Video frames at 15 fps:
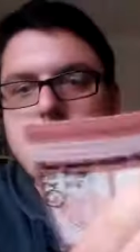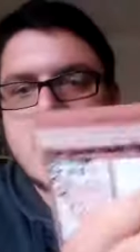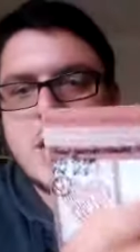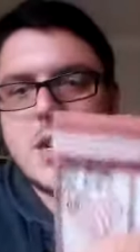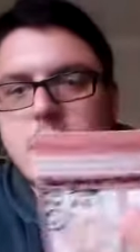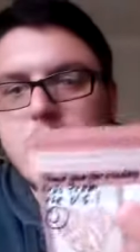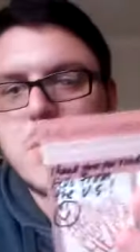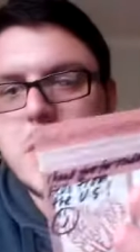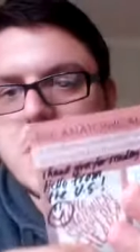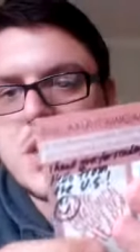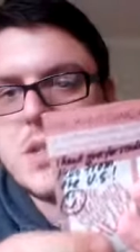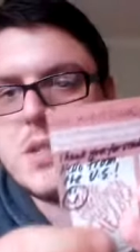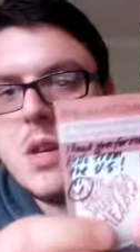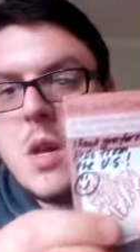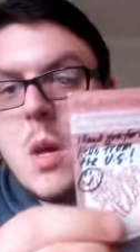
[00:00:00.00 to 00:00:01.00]
I'm going to cover my
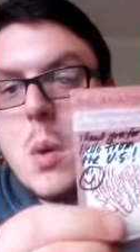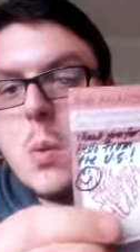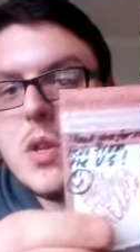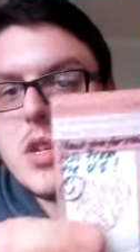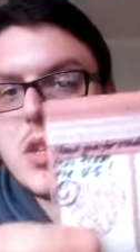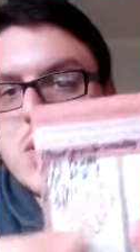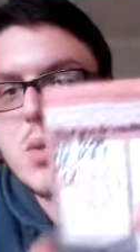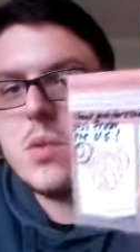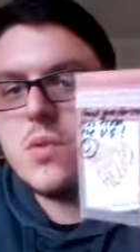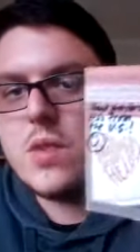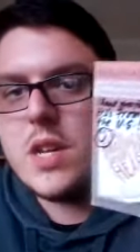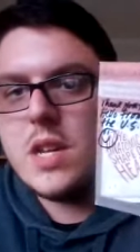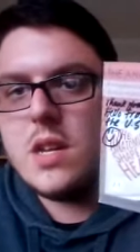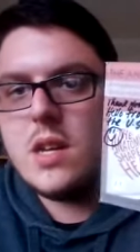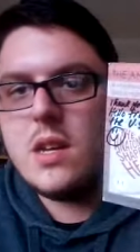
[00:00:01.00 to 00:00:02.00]
dress, which I thought was
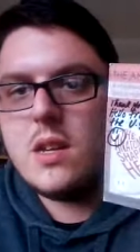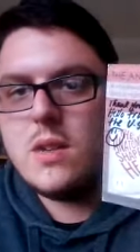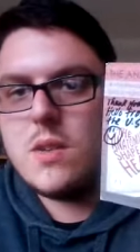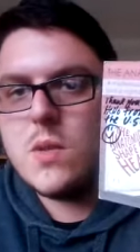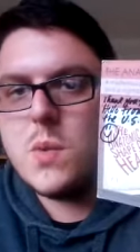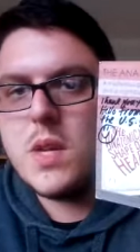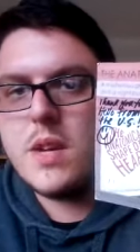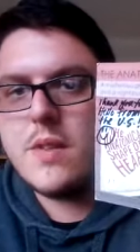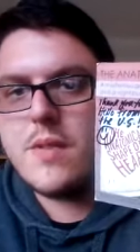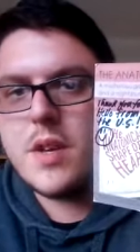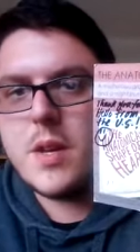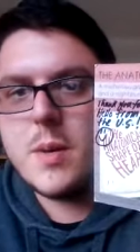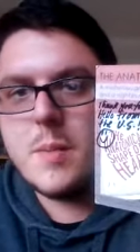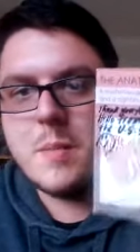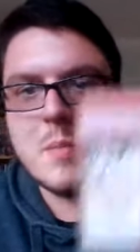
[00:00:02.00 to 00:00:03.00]
really sweet of
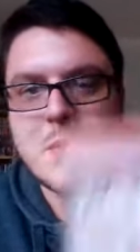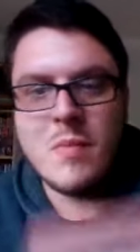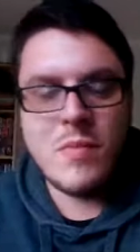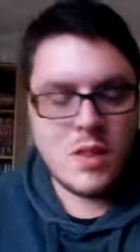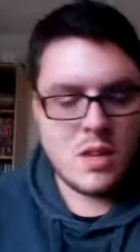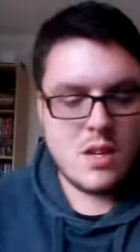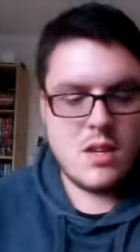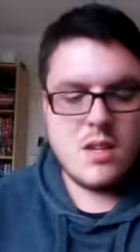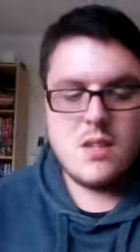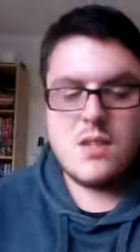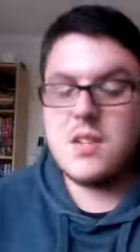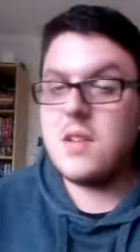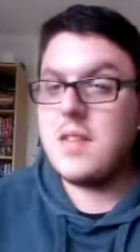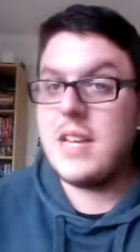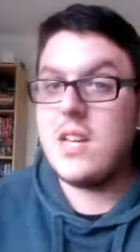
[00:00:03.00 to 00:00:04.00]
her.
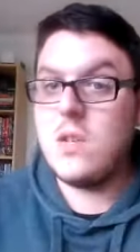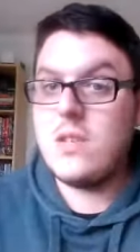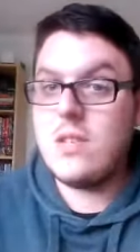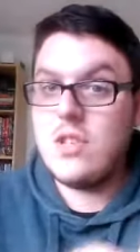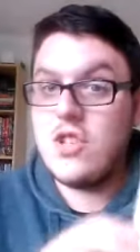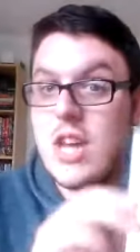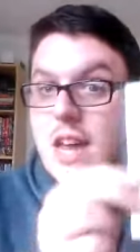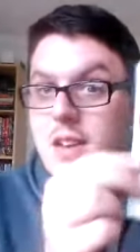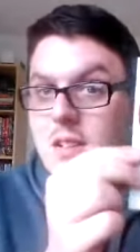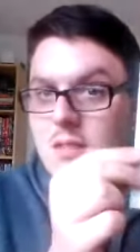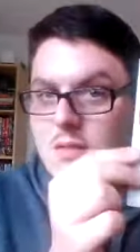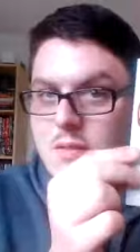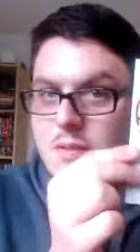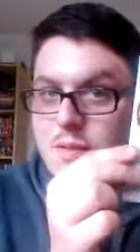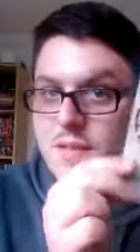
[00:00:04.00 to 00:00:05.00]
So thank you to Jenn
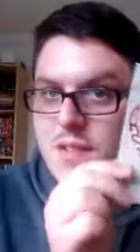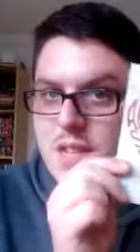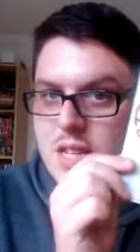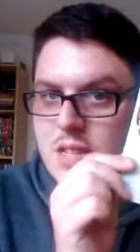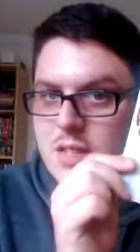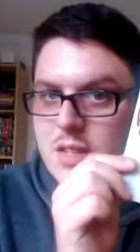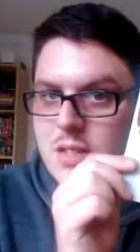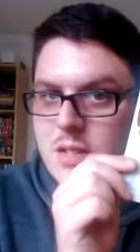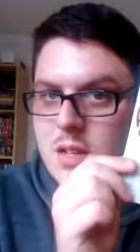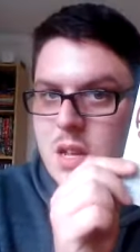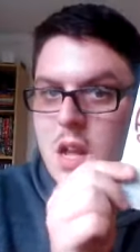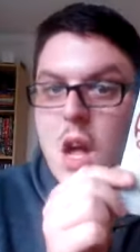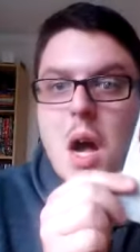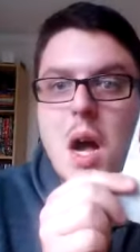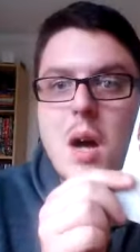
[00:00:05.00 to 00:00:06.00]
for this.
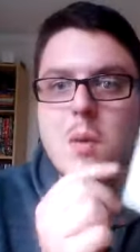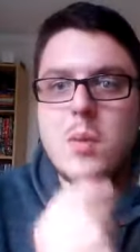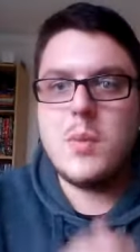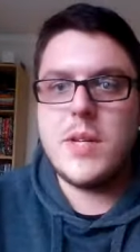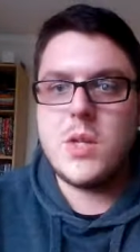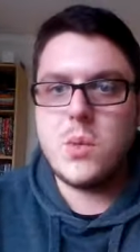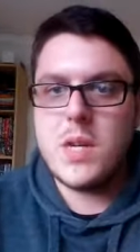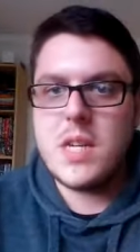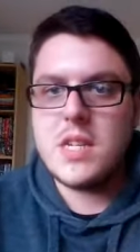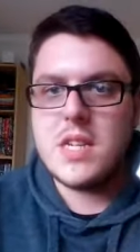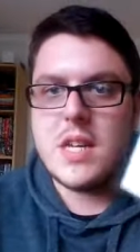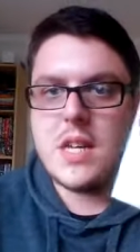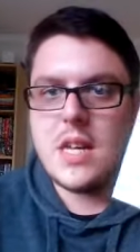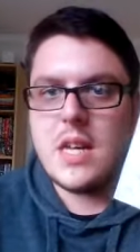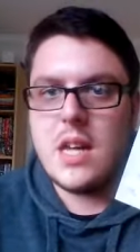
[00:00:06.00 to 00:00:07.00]
I will be
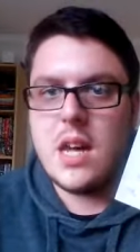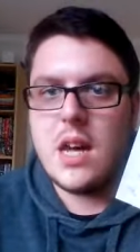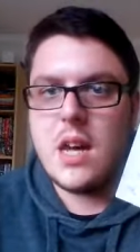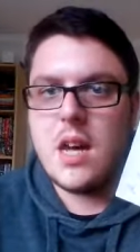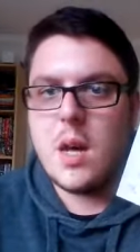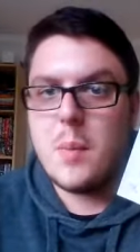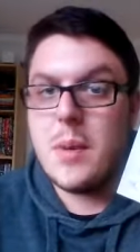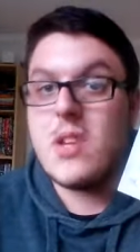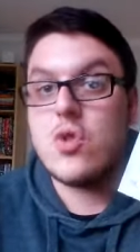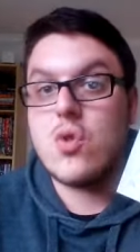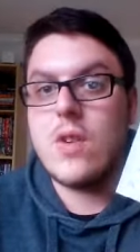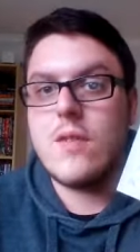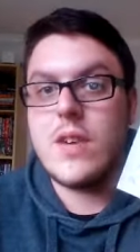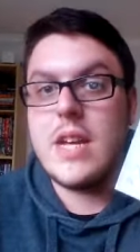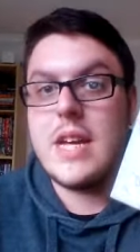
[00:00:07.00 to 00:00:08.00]
tweeting uh, a
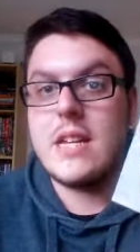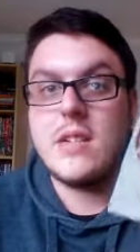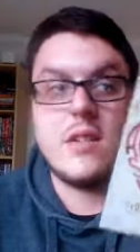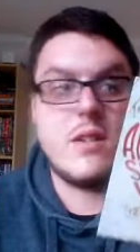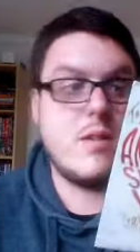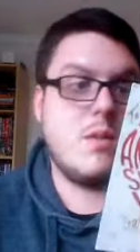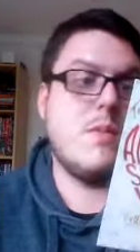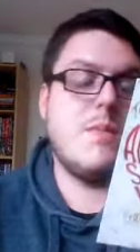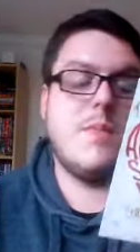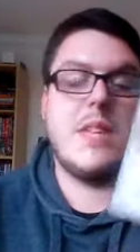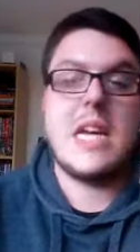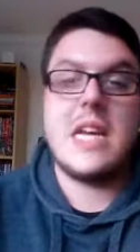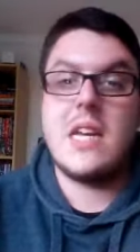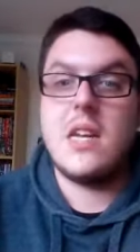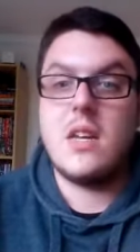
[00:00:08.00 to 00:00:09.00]
picture of it and
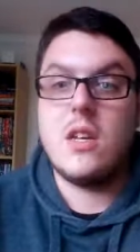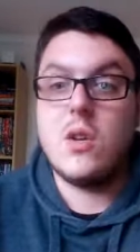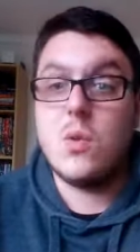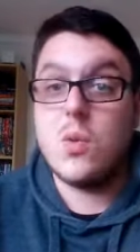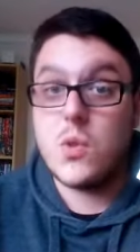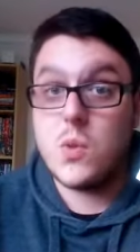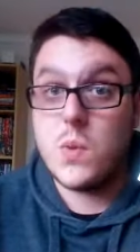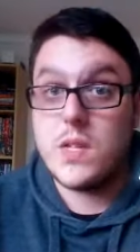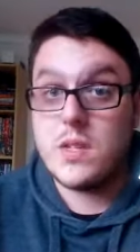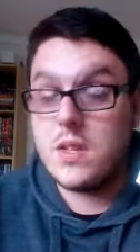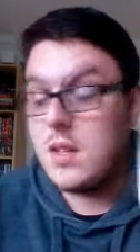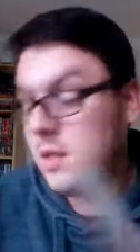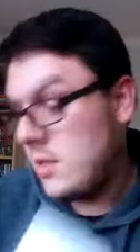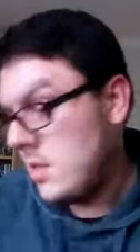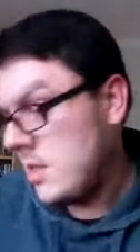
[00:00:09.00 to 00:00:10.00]
thanking you on Twitter.